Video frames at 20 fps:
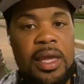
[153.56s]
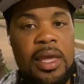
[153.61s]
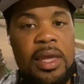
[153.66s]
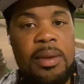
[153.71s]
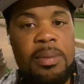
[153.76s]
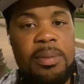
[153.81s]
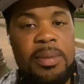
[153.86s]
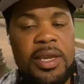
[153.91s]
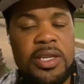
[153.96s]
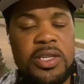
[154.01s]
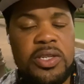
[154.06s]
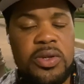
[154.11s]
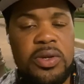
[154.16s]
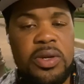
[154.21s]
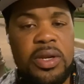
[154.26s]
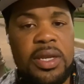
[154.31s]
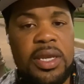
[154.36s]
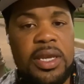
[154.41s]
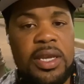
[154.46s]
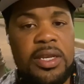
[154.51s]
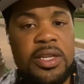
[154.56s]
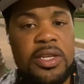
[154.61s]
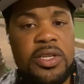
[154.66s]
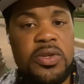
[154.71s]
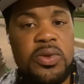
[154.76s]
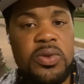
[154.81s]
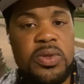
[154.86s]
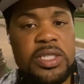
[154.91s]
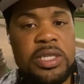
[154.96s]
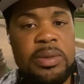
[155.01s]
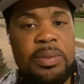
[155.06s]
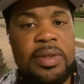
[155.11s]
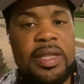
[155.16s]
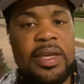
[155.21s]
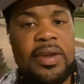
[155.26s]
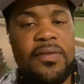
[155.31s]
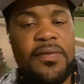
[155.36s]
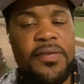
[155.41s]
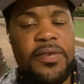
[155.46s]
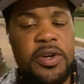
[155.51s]
make sure again to use some of
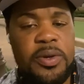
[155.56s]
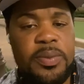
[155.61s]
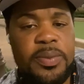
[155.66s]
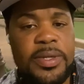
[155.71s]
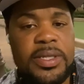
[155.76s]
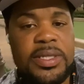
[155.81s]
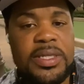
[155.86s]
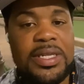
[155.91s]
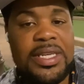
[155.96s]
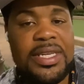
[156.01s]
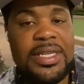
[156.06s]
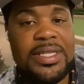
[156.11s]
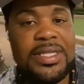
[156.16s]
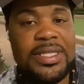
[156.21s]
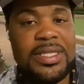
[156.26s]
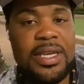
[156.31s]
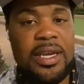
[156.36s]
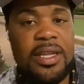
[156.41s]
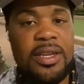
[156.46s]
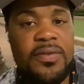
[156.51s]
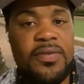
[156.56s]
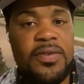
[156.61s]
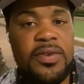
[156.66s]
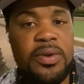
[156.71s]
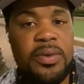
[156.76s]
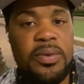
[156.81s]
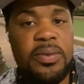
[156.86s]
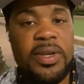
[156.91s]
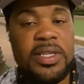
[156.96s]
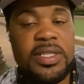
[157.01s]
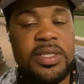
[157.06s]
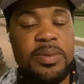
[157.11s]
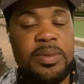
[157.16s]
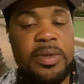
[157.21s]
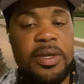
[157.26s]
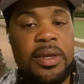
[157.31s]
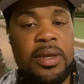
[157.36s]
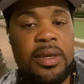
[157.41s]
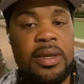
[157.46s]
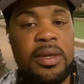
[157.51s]
that verbiage inside of your
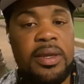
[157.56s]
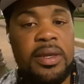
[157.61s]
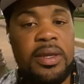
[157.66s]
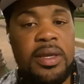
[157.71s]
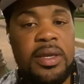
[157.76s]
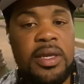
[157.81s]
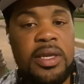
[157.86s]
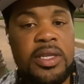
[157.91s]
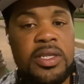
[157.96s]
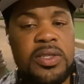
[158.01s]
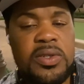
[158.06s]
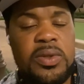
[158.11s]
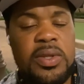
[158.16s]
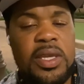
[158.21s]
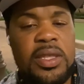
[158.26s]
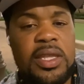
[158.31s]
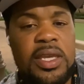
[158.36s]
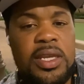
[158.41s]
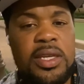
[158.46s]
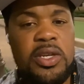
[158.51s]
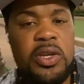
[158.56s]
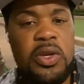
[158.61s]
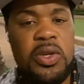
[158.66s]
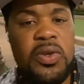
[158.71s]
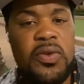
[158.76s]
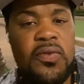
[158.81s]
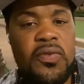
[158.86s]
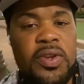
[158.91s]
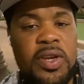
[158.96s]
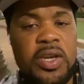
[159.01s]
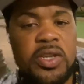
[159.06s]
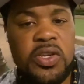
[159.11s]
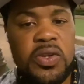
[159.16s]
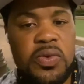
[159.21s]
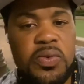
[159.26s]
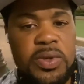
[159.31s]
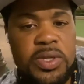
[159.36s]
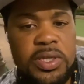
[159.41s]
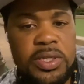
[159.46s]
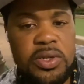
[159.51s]
resume so that they know you've done your
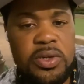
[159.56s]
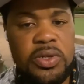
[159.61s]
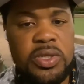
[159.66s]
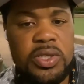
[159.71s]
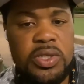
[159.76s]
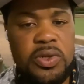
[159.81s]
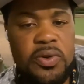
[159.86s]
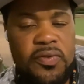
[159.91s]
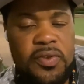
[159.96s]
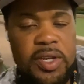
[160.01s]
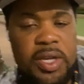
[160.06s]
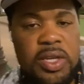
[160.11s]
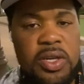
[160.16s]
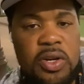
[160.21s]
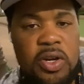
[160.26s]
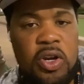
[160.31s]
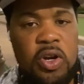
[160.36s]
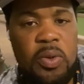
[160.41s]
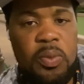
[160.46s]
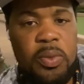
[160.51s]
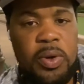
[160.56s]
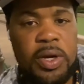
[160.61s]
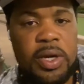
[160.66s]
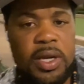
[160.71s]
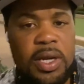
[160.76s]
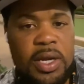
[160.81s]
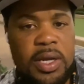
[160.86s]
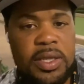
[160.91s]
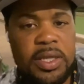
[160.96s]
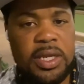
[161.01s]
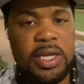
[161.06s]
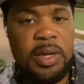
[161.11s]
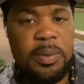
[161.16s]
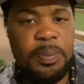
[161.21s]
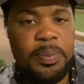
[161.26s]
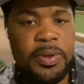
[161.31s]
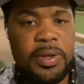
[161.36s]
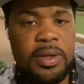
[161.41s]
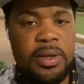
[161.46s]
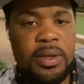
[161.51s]
research, you've done your homework on the
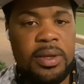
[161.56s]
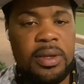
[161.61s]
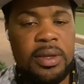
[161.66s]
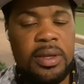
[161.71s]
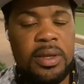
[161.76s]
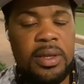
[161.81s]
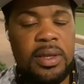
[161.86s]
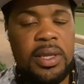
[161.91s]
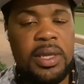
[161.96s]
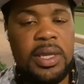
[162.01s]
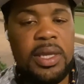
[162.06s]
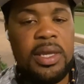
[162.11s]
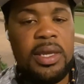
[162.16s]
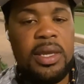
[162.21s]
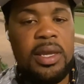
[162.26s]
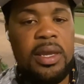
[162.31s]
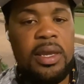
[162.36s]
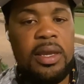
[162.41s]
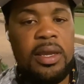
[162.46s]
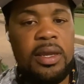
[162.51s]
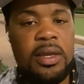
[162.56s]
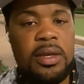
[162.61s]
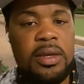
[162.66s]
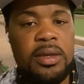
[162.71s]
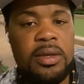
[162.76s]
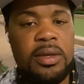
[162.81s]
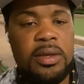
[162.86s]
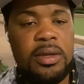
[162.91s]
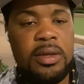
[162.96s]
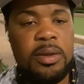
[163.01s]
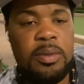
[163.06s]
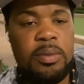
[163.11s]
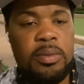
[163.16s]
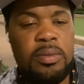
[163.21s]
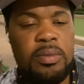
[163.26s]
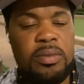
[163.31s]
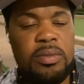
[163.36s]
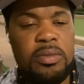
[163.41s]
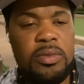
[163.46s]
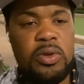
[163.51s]
company, and
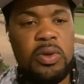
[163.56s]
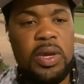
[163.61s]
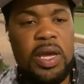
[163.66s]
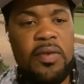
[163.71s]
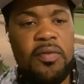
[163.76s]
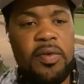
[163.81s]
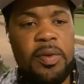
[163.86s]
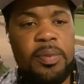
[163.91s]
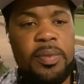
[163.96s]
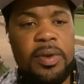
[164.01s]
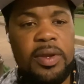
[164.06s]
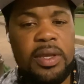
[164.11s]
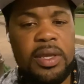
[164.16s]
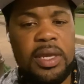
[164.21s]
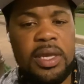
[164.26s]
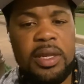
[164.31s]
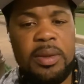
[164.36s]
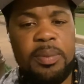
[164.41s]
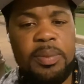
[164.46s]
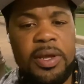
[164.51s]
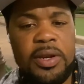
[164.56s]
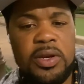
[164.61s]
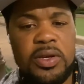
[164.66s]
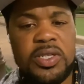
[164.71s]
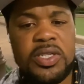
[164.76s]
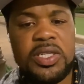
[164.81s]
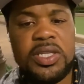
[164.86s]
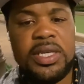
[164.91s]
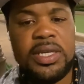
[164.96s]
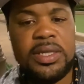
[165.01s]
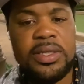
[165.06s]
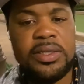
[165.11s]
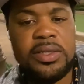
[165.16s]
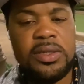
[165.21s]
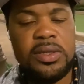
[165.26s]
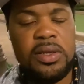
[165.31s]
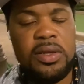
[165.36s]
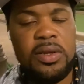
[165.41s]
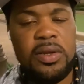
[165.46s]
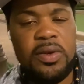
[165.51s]
you'll have a better chance
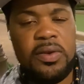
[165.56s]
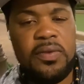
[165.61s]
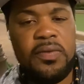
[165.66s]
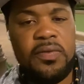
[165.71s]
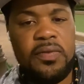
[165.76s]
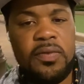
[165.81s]
of